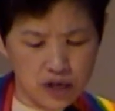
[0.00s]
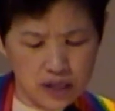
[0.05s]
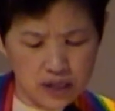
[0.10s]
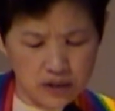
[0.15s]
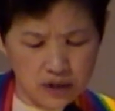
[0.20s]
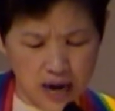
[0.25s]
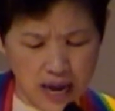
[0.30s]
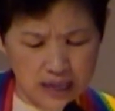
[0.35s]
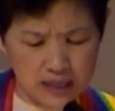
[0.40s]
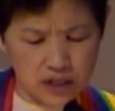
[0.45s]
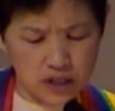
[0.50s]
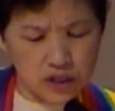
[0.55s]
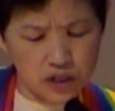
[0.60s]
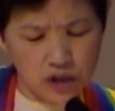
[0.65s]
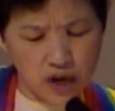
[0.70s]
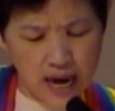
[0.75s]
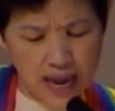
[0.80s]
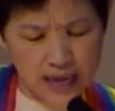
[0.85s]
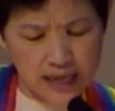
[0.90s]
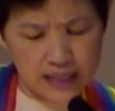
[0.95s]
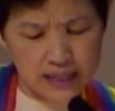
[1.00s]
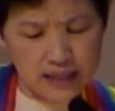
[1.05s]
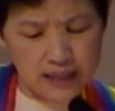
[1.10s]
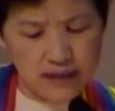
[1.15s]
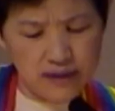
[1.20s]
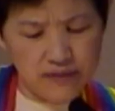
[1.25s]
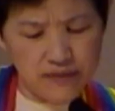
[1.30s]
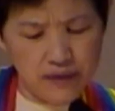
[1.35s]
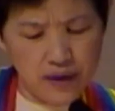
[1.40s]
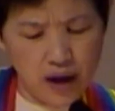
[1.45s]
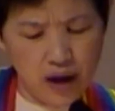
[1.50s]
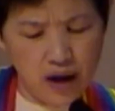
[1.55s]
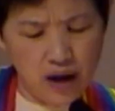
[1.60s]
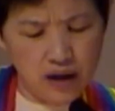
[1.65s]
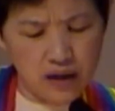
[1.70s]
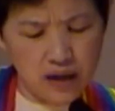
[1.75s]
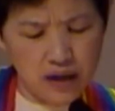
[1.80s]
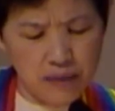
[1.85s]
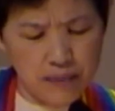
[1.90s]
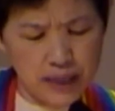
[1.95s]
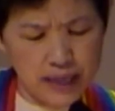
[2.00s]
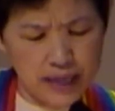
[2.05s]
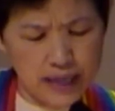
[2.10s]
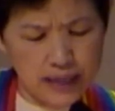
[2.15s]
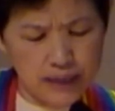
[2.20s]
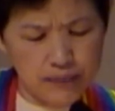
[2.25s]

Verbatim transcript: legislative uh, committee,